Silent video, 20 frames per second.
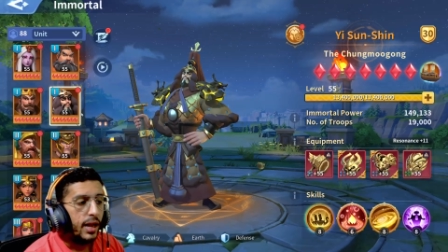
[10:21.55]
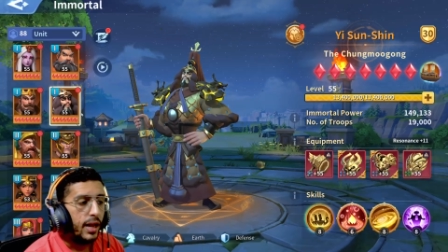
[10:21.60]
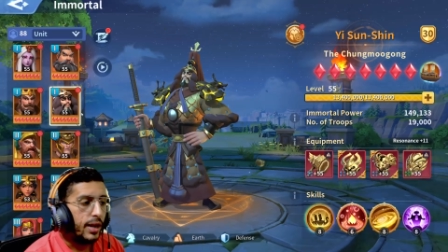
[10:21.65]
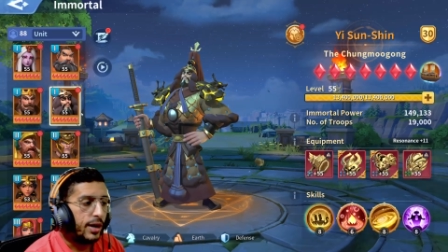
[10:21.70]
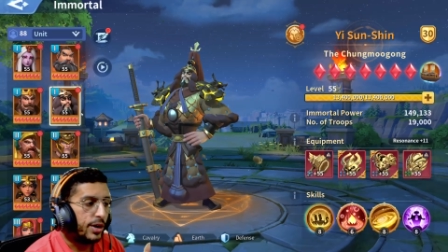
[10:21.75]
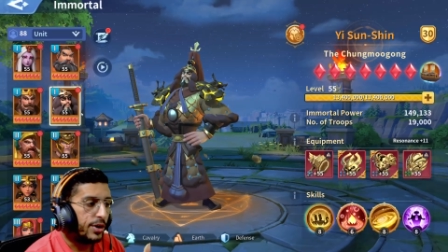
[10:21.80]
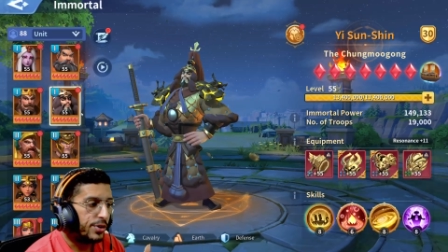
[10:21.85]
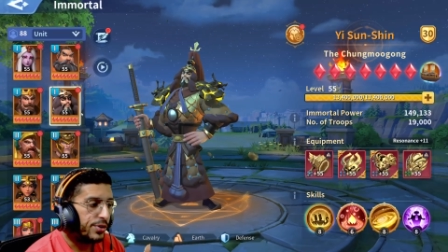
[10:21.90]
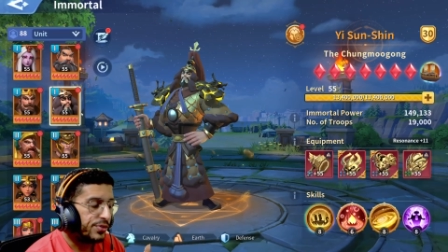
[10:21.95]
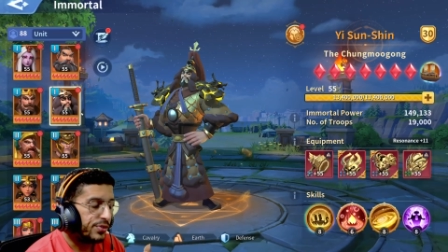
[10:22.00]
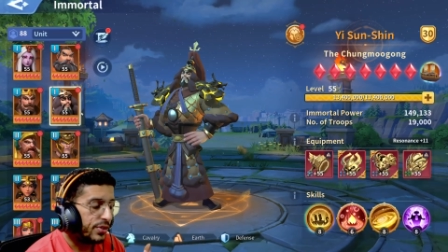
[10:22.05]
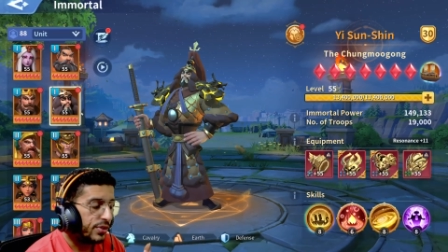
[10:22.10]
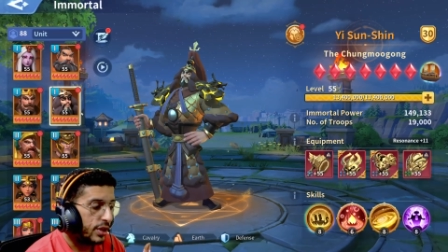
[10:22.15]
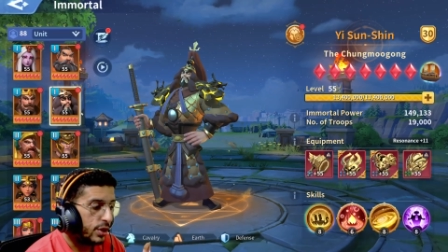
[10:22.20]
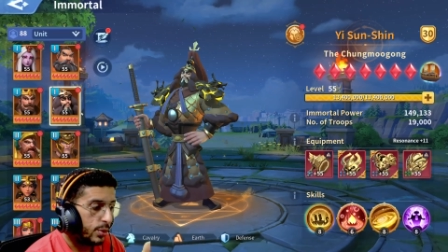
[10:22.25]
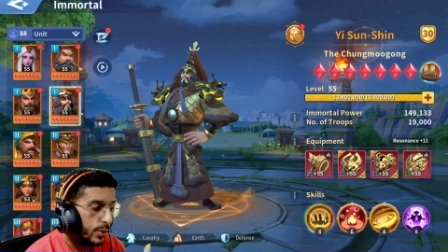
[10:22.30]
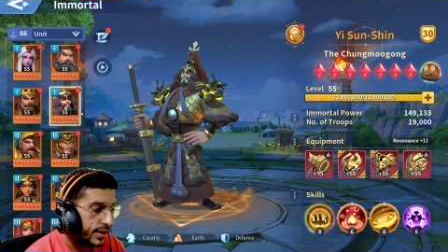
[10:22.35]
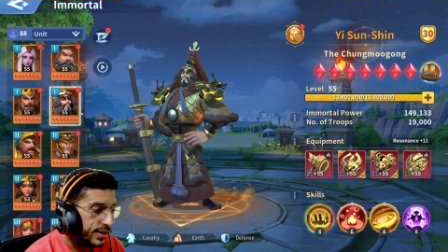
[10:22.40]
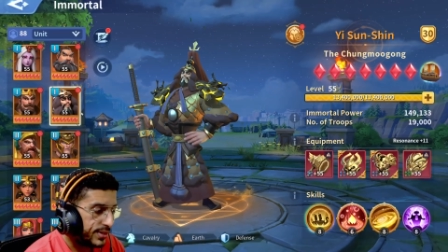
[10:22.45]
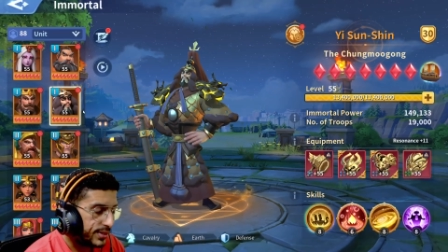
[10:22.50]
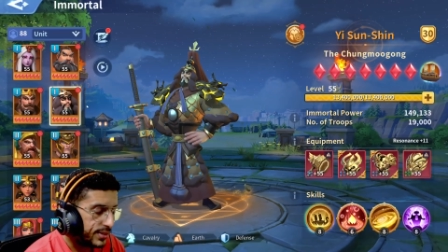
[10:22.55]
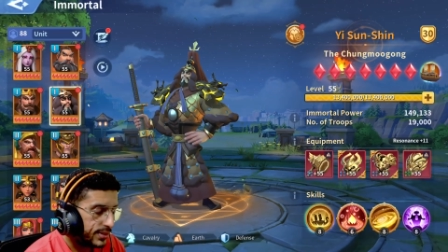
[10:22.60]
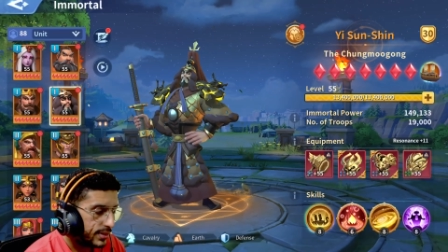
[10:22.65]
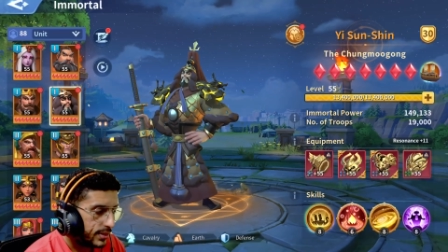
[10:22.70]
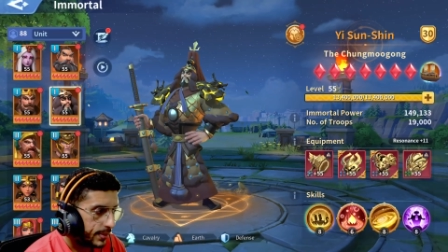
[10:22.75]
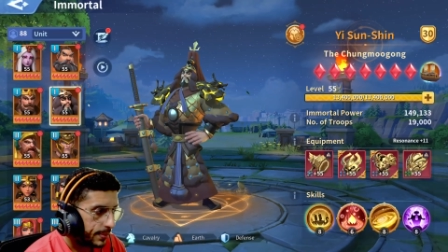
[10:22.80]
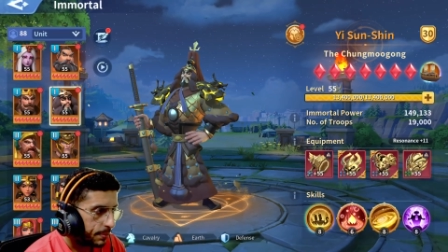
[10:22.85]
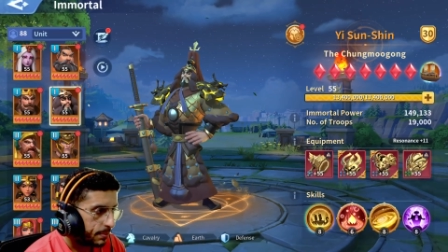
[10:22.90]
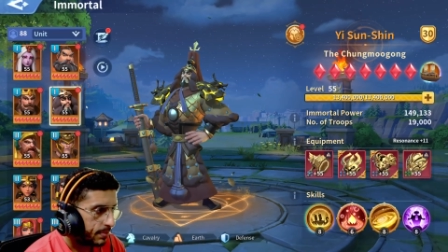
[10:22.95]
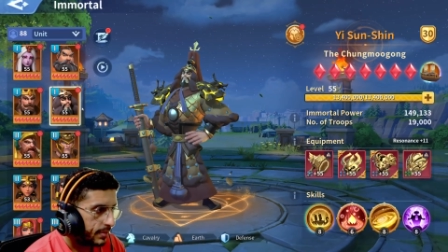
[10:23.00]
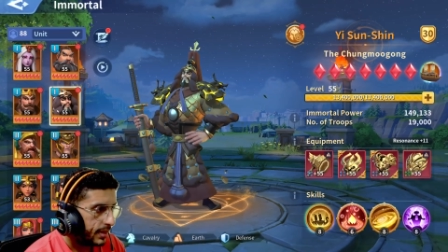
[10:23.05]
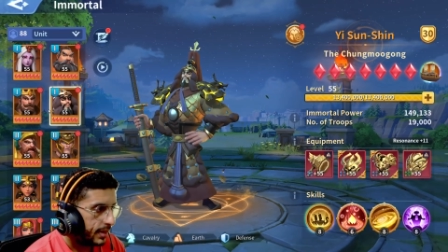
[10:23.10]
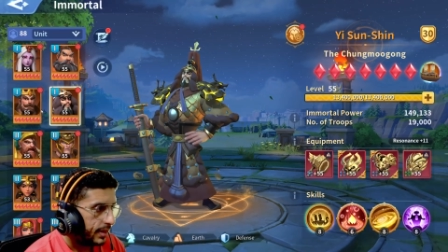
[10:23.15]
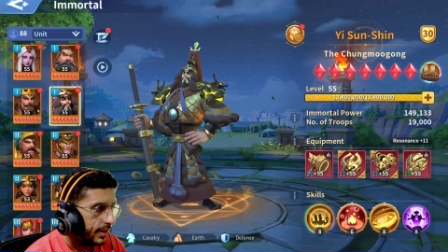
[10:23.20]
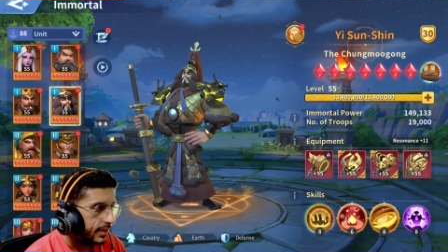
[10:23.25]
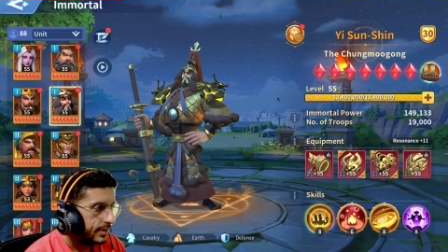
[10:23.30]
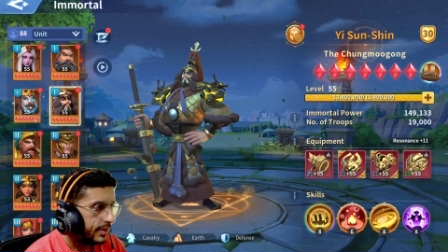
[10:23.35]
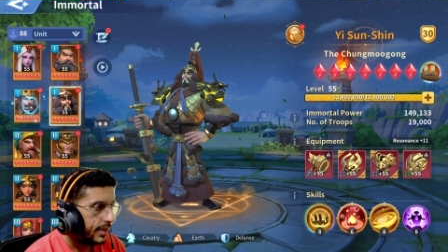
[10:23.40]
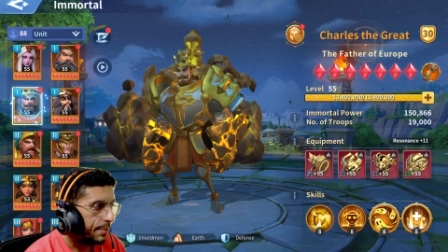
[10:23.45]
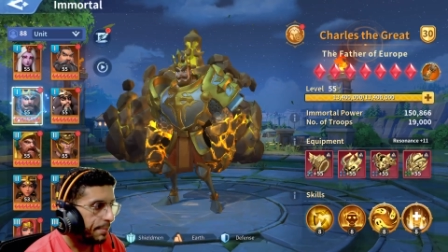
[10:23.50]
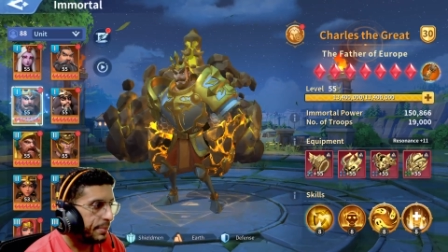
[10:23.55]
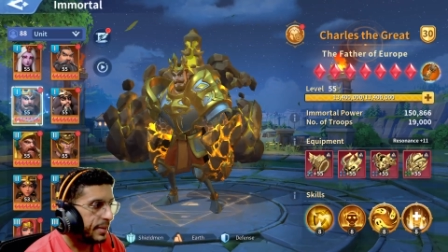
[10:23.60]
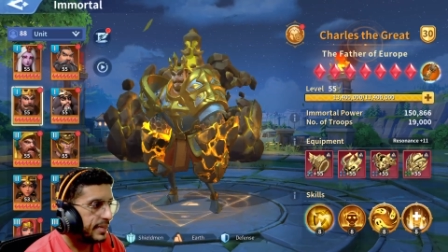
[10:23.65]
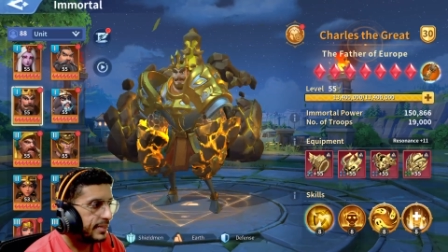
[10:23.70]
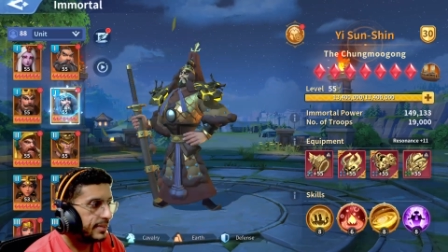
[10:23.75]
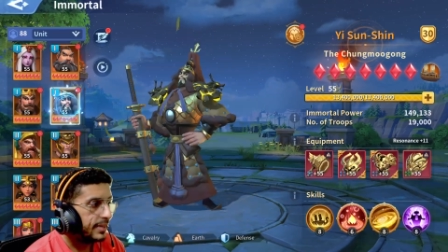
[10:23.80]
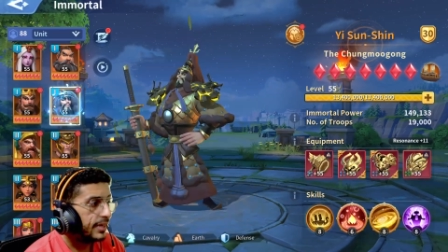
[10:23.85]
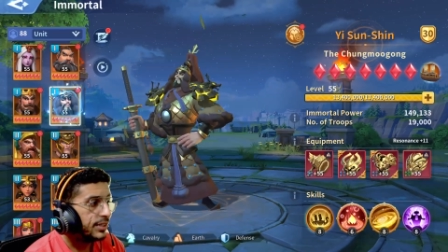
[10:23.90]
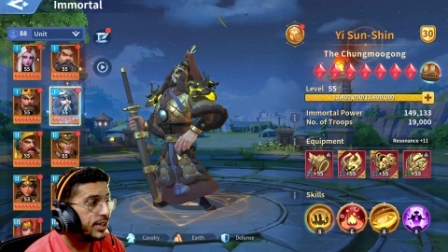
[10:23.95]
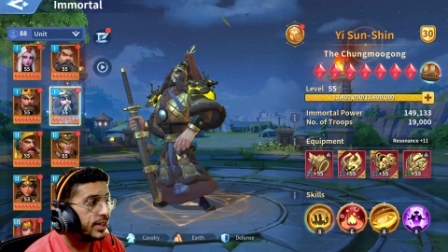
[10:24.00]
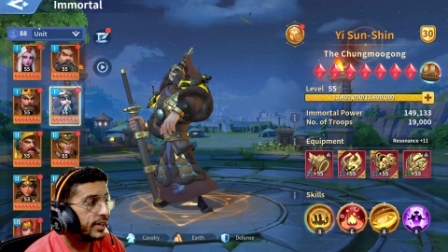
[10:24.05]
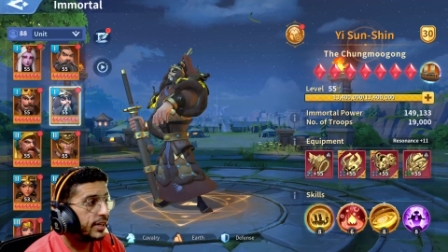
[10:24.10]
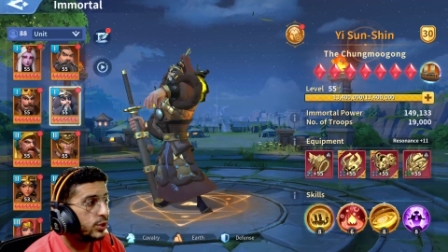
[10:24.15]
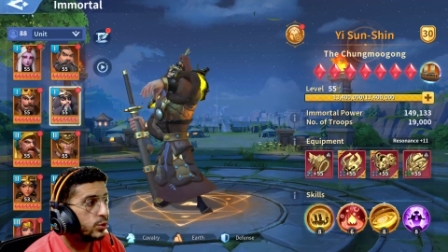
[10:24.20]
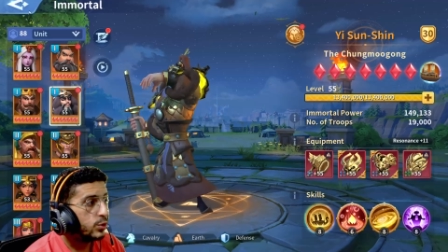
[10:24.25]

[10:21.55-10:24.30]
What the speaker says: Earth units. That means that Jinkies